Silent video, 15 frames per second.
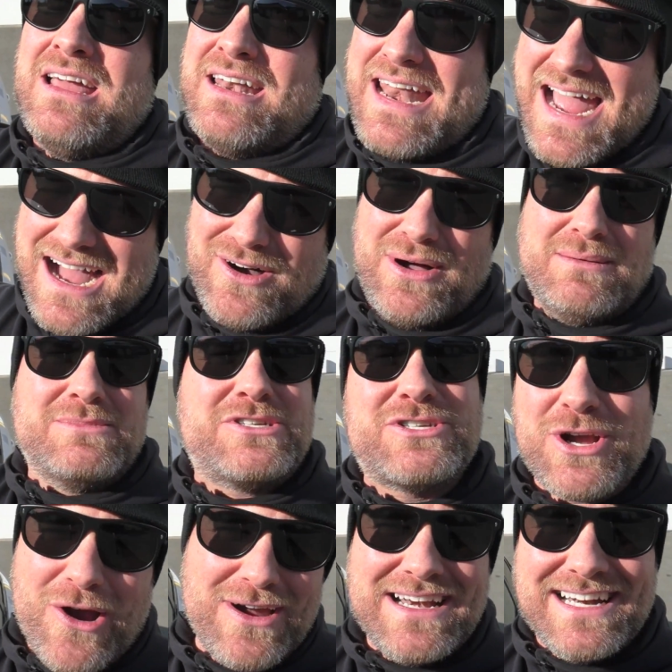Now, I'm
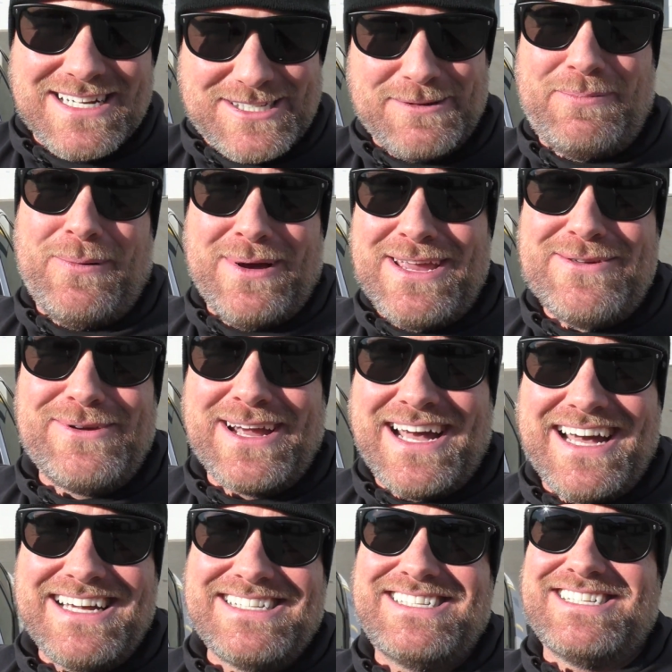sorry to disappoint you
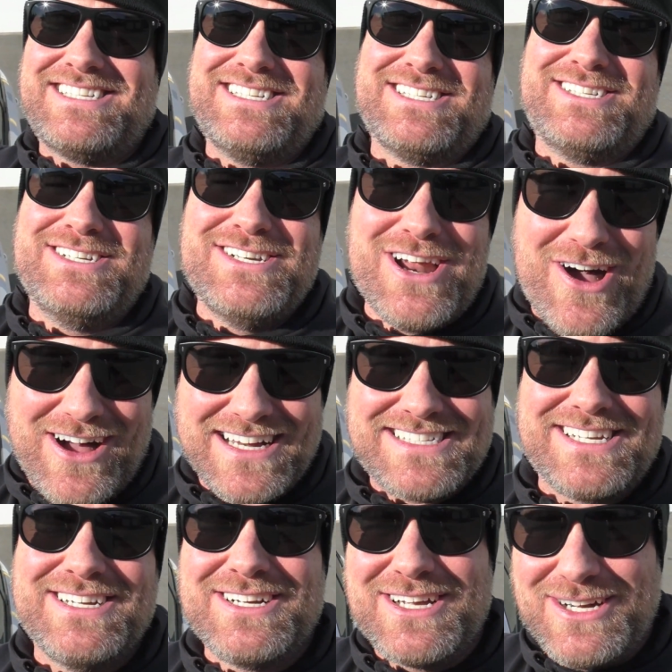guys, this is
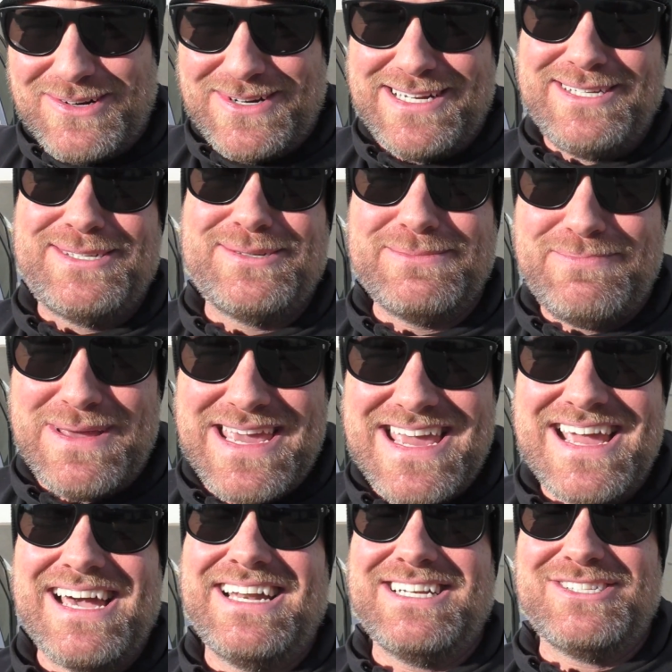not going to
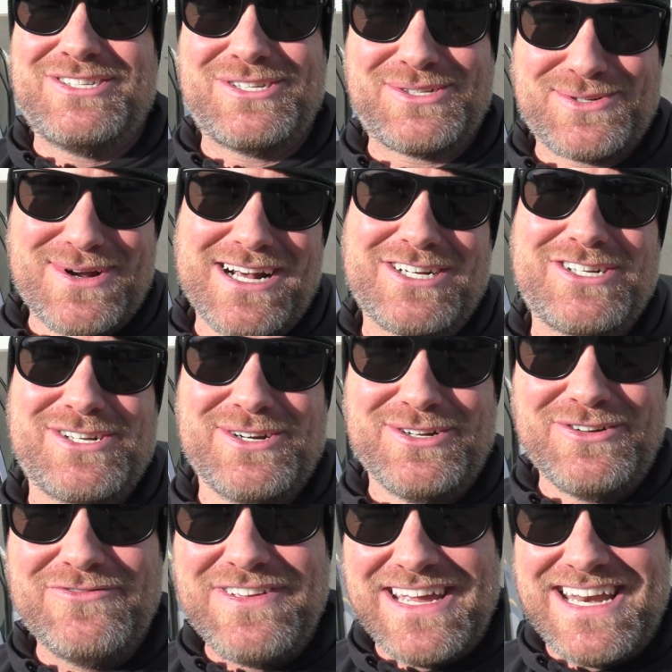be an
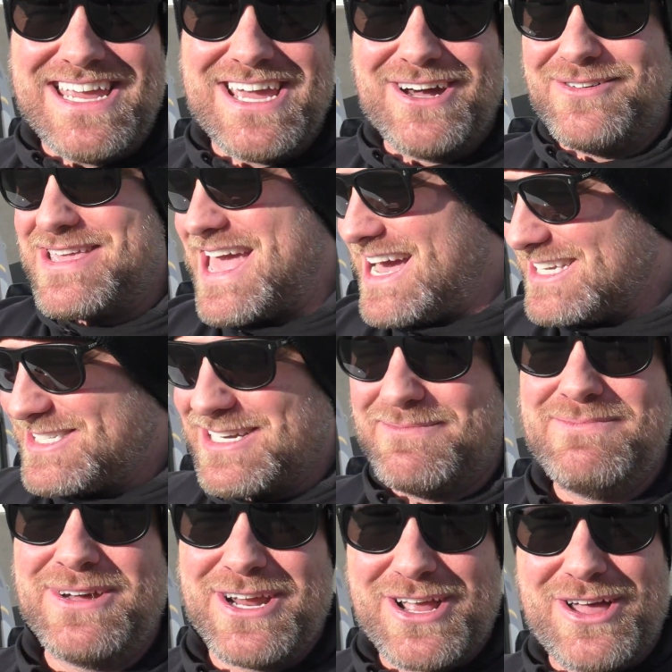instructional video. Yes, I'm
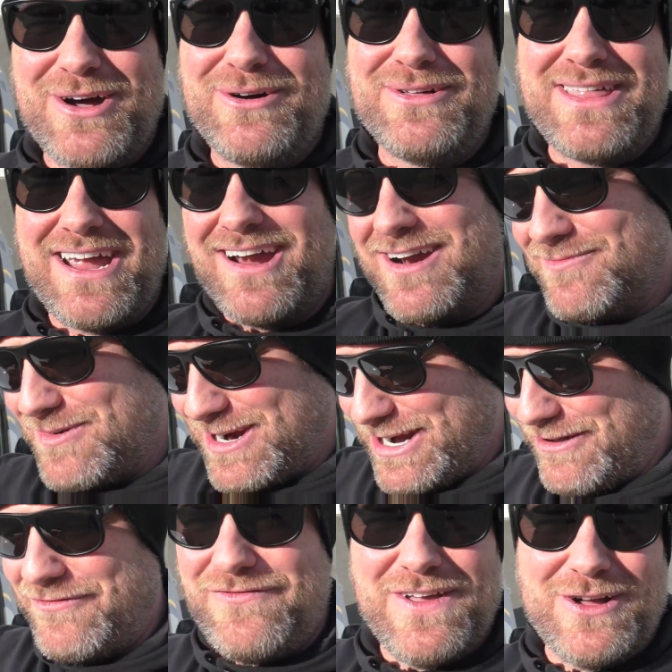gonna go there and we're gonna
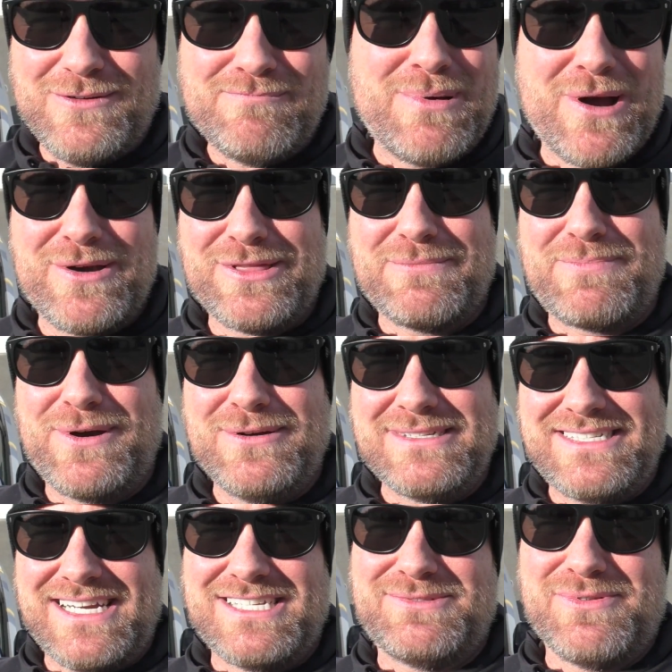film part of the
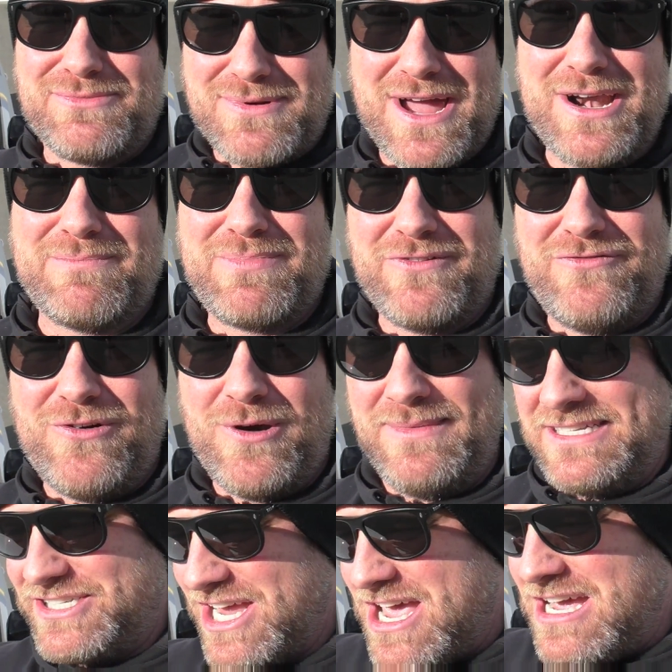process with Rider
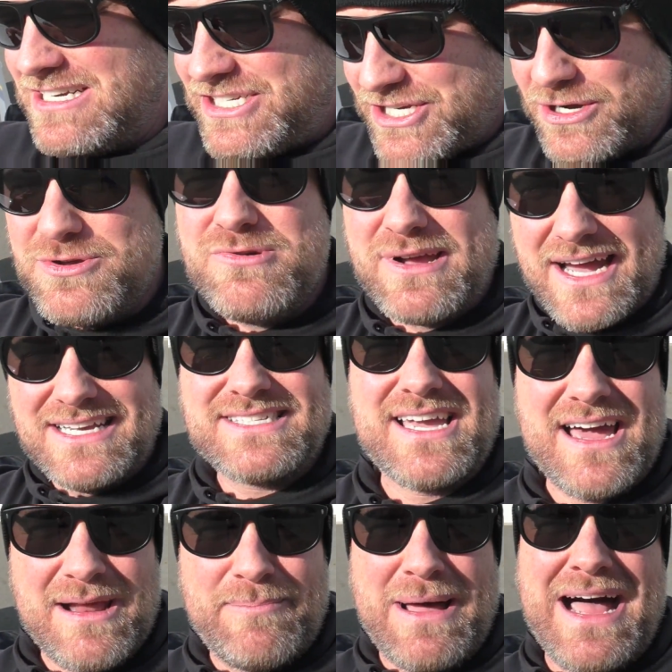Performance, show you guys
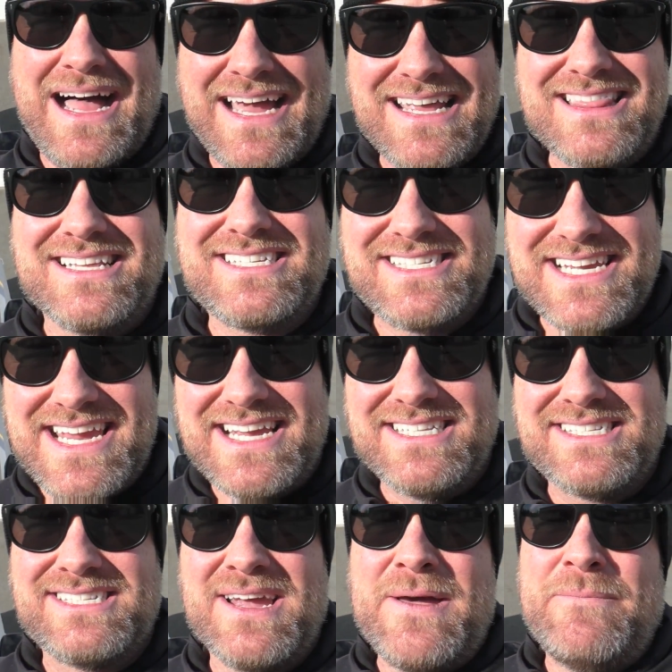kind of behind the
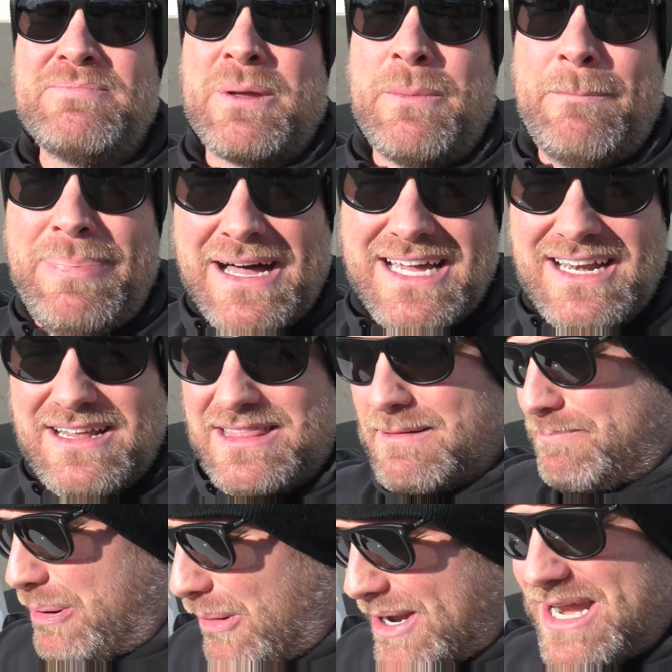scenes, but the
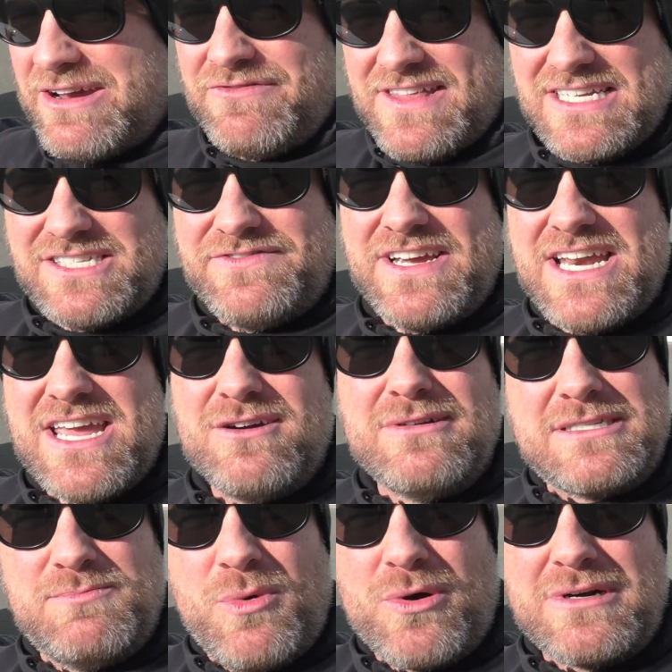point of this video
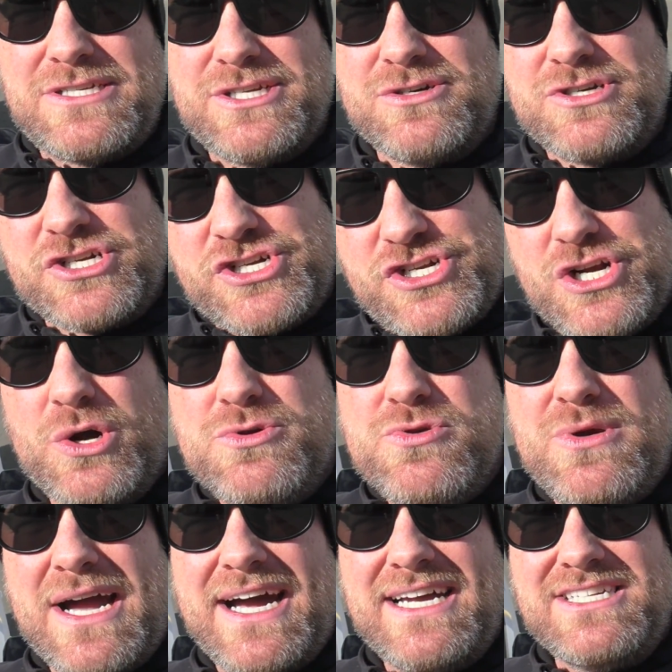is more so to show you
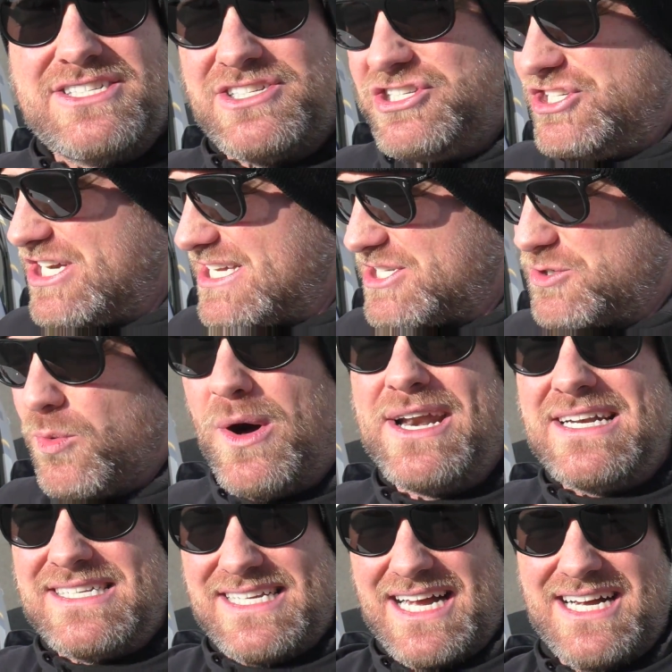guys just what
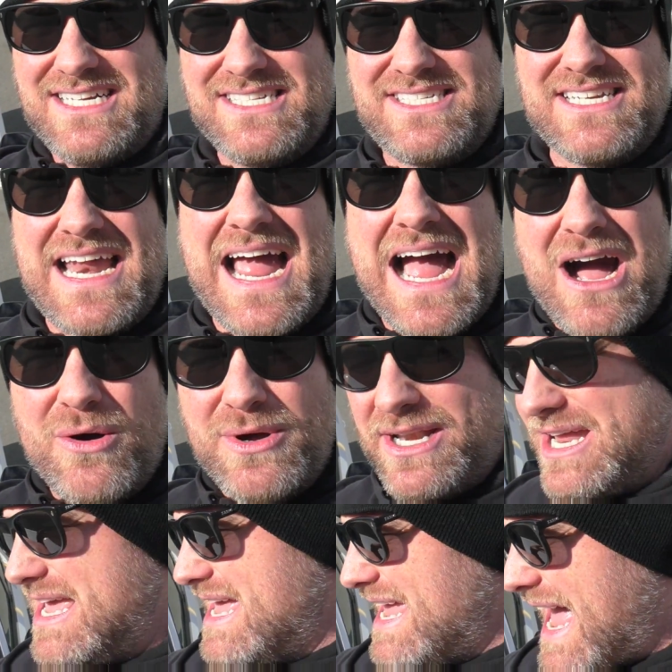it does and how
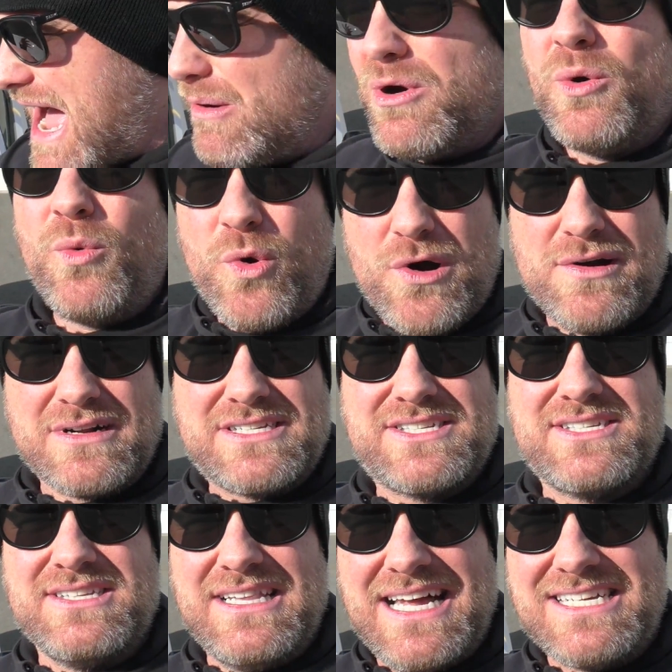it
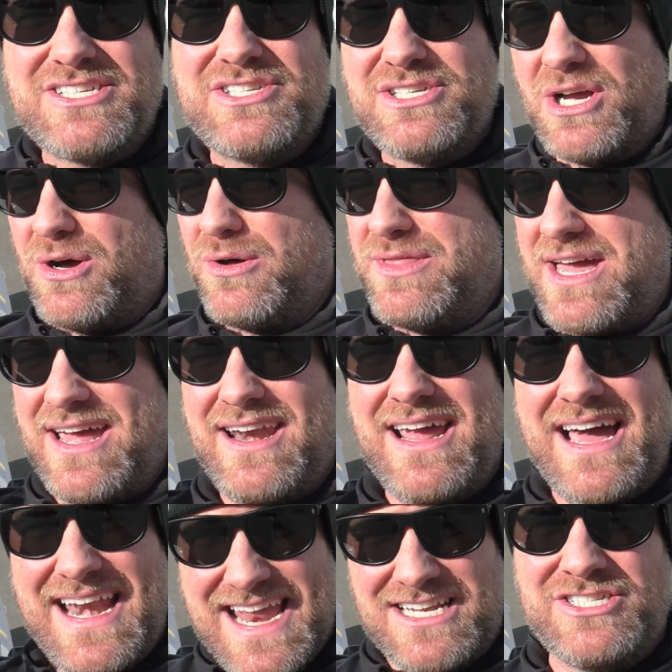works, less so than
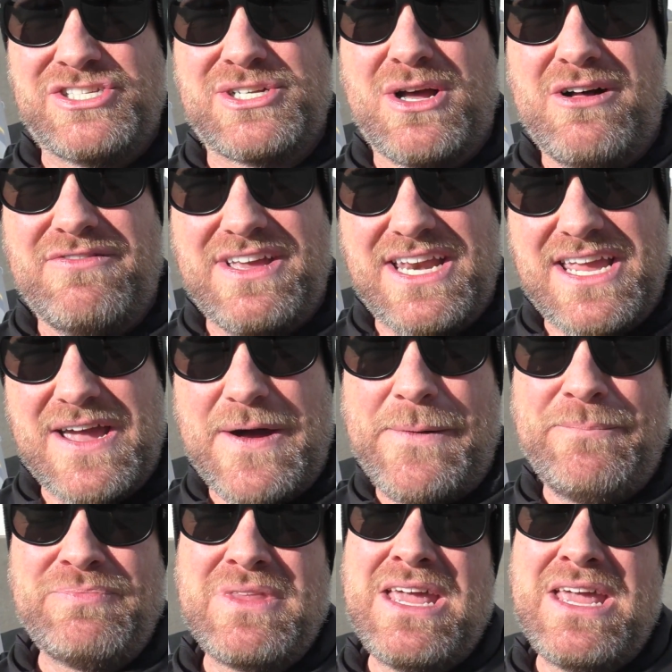an install video.